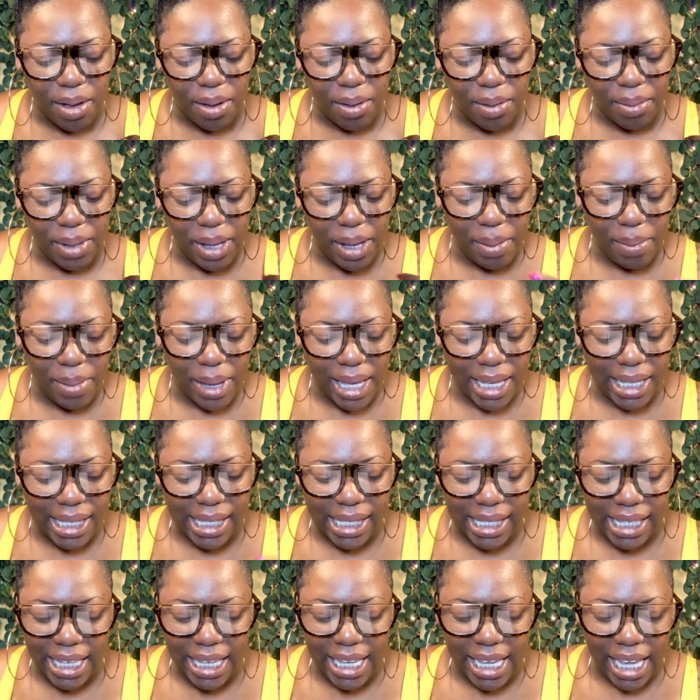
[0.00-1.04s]

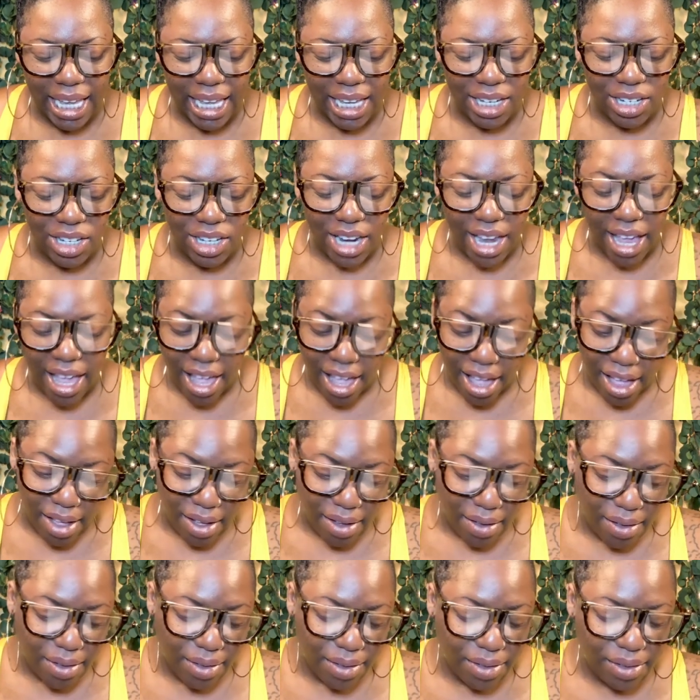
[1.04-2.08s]

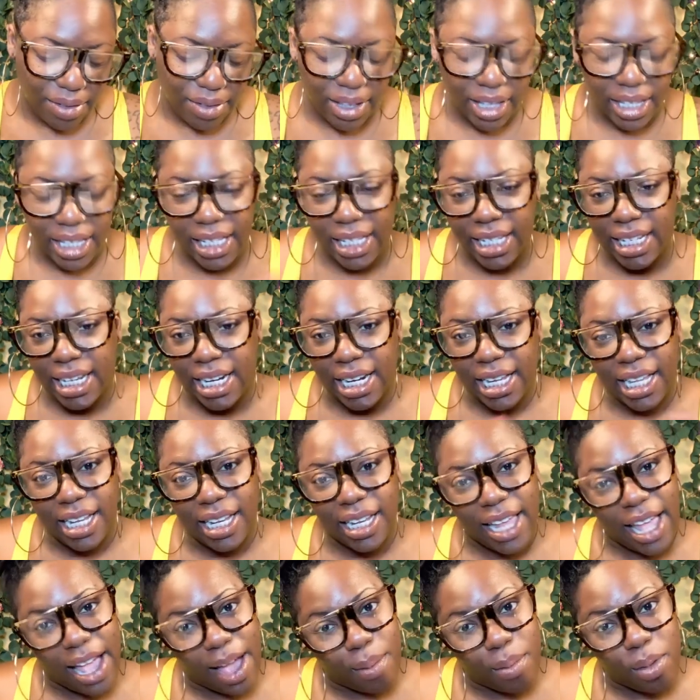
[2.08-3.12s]
MSCHF, did a
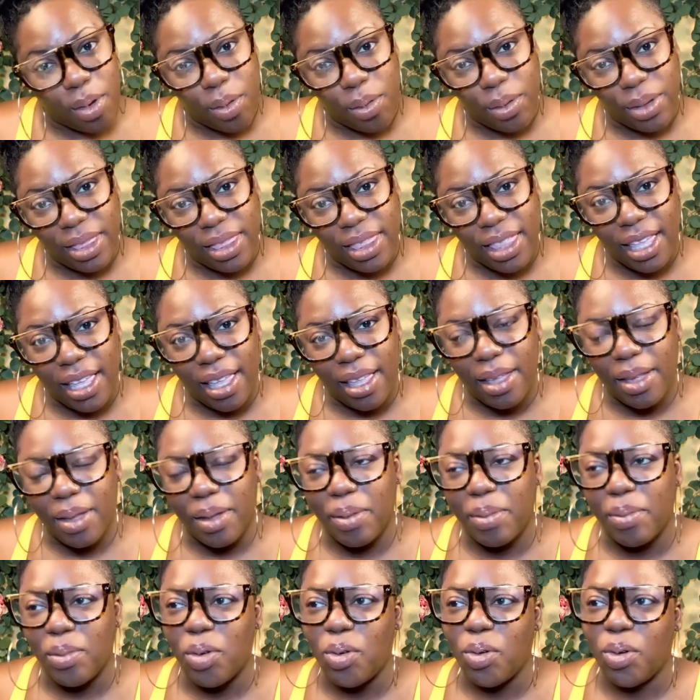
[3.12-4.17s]
collabo with
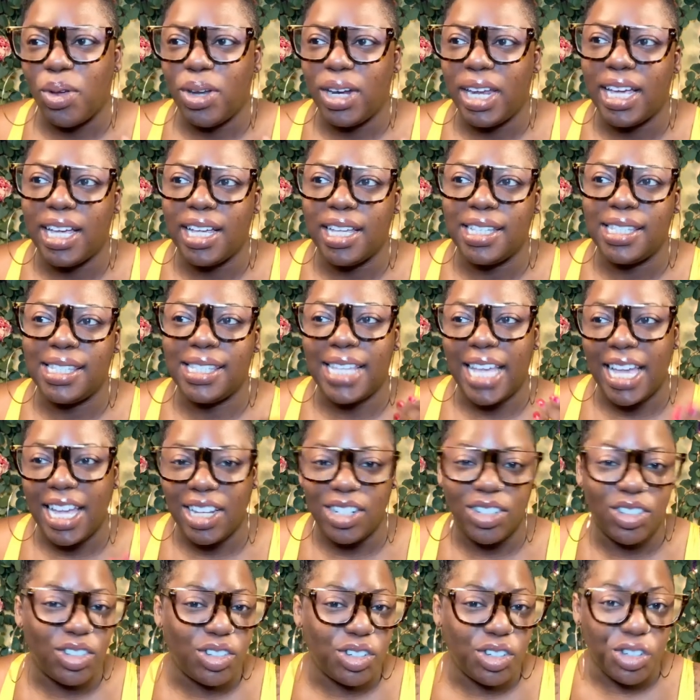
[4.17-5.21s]
them on a
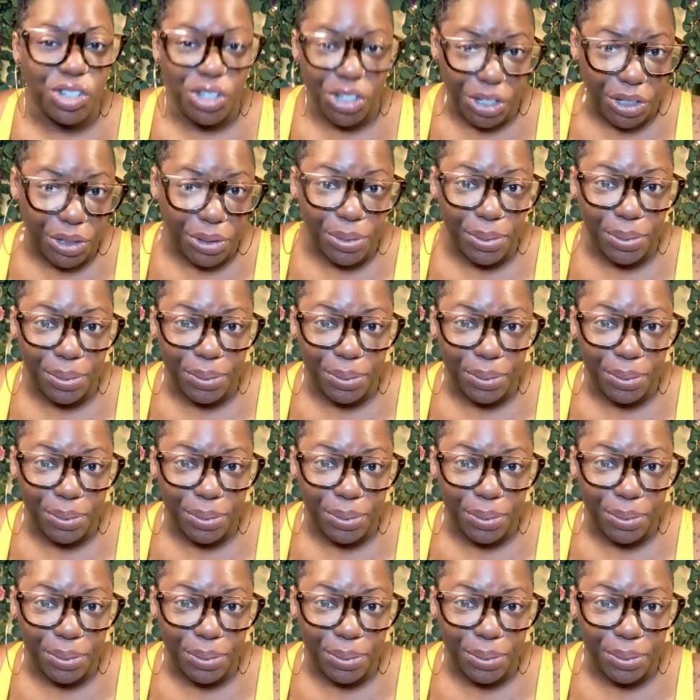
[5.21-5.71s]
Satan shoe.